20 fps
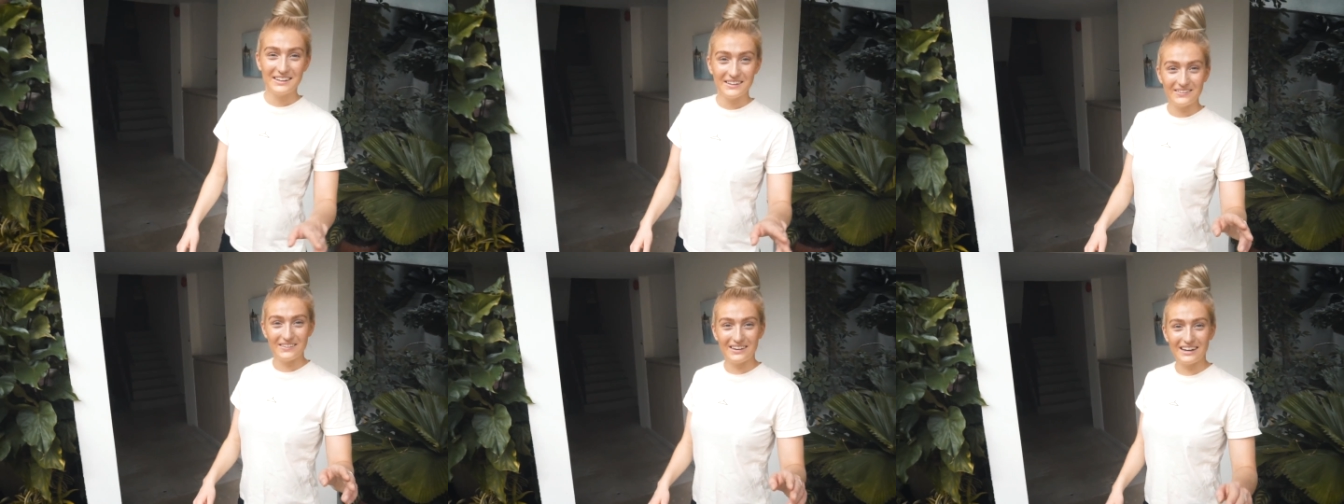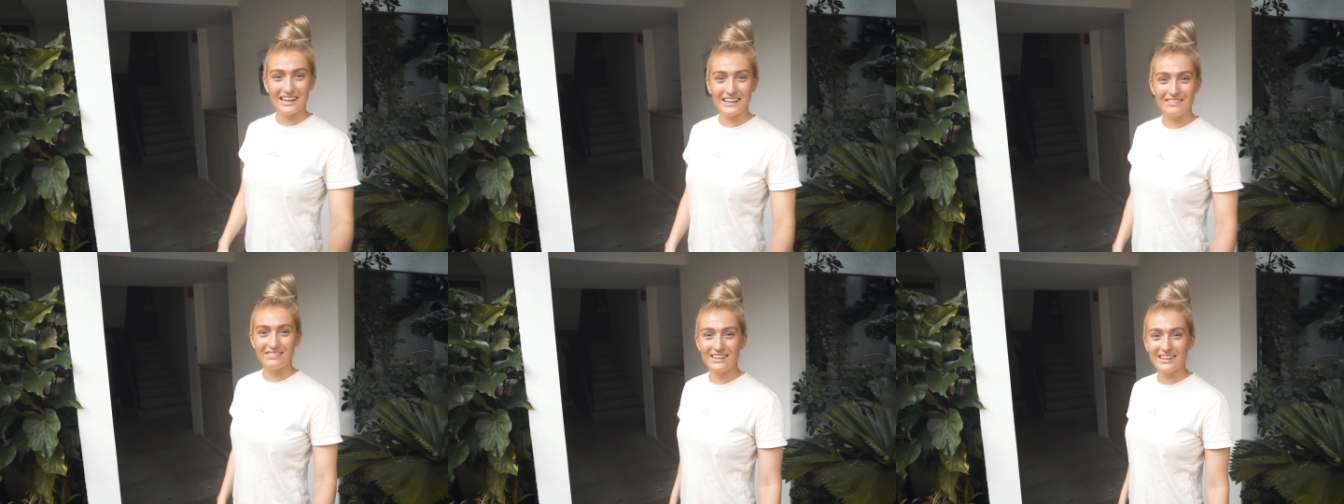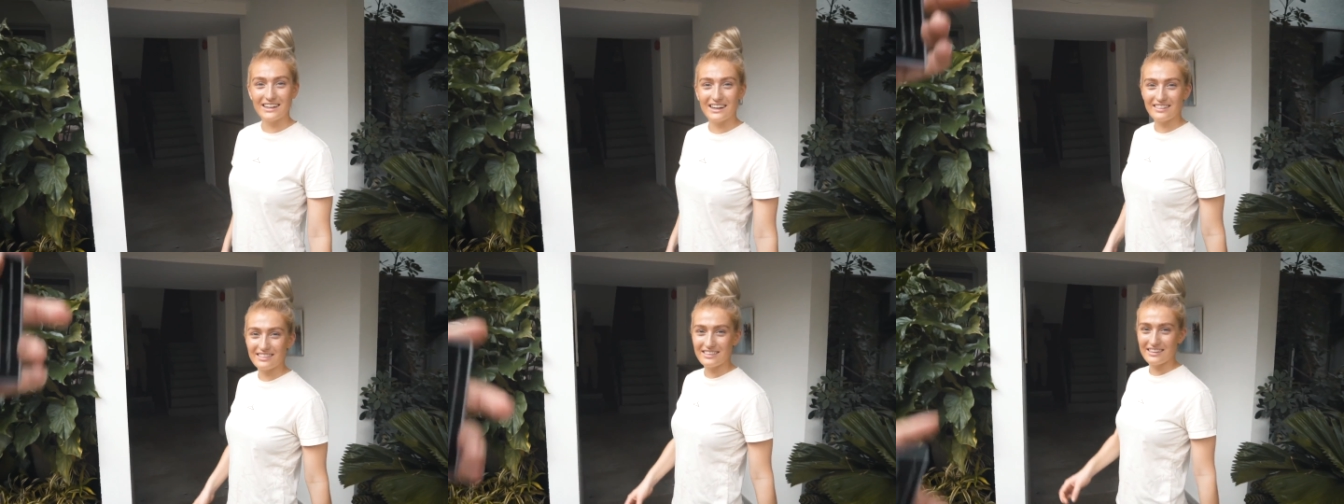We're
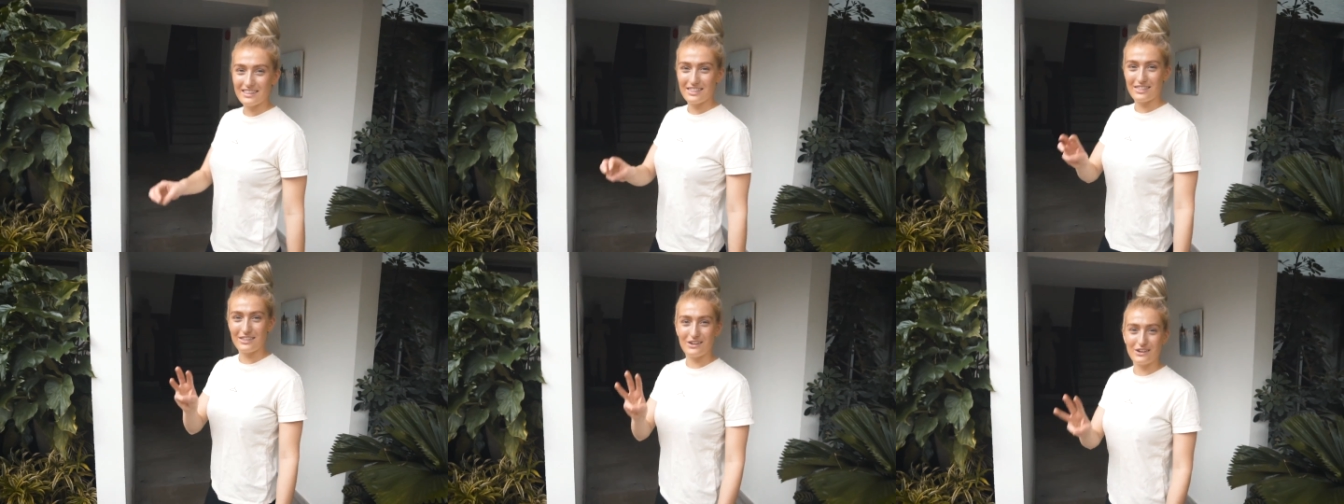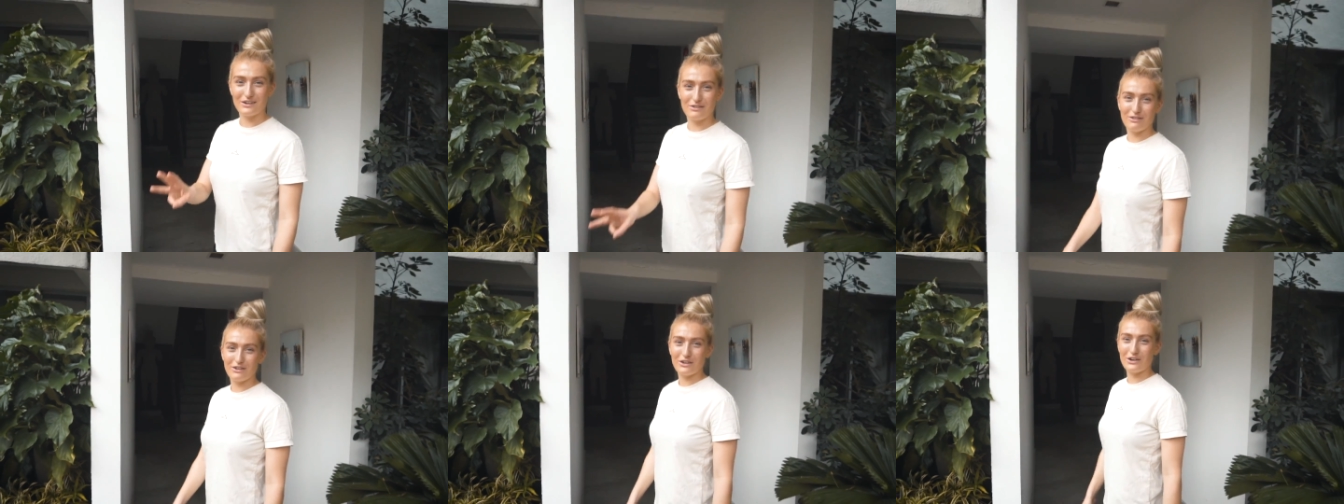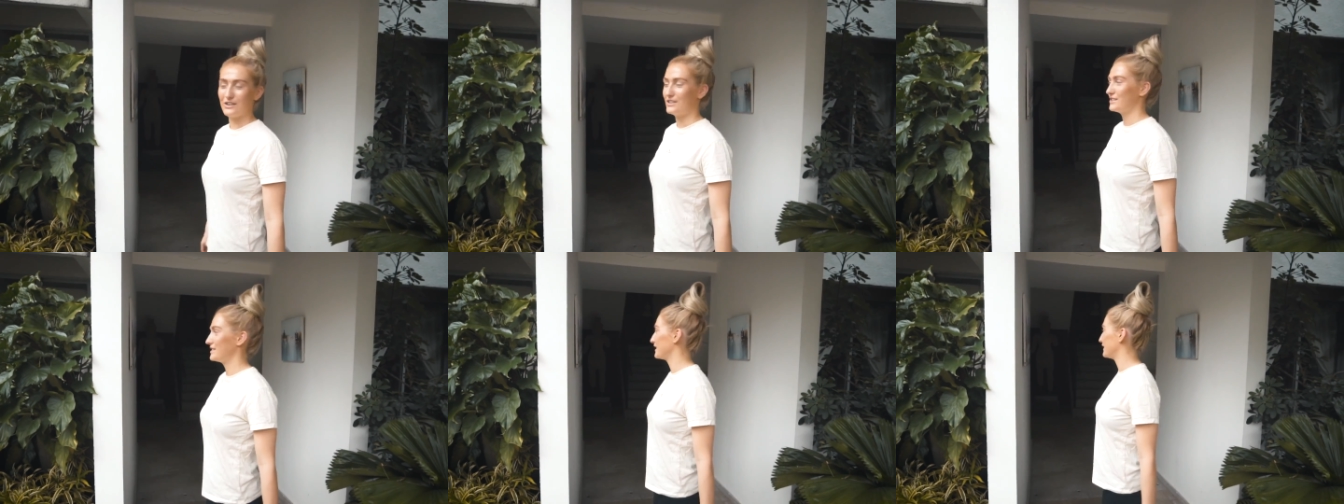living at the third
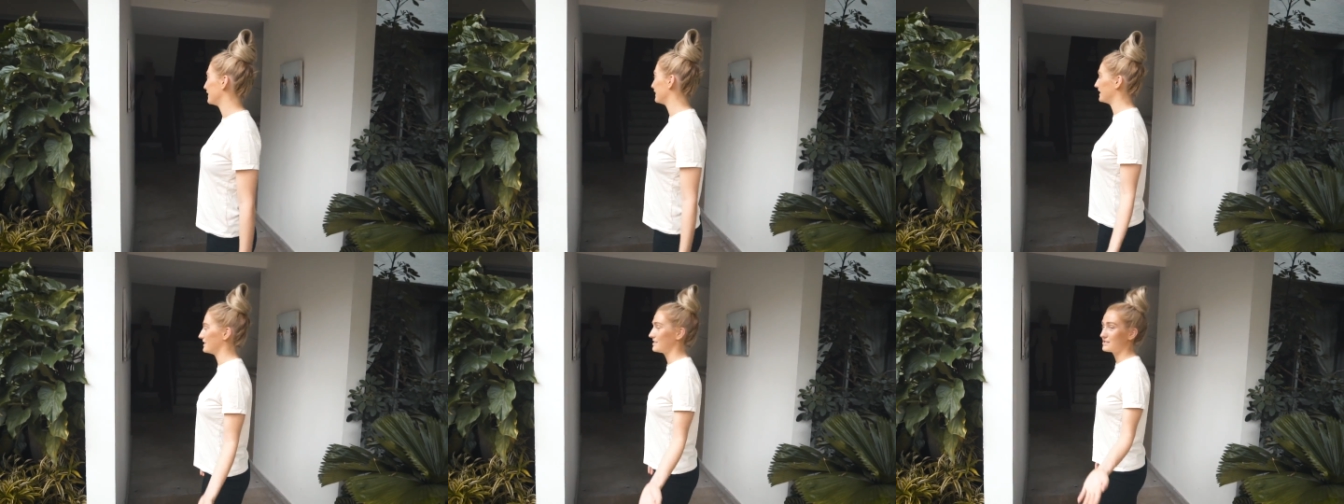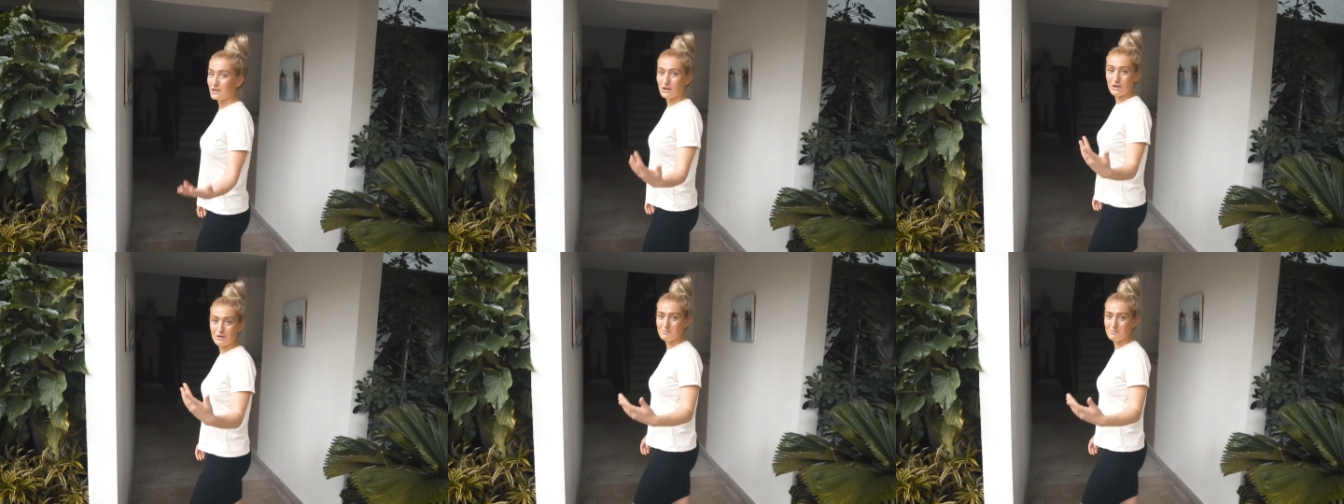floor, so let's go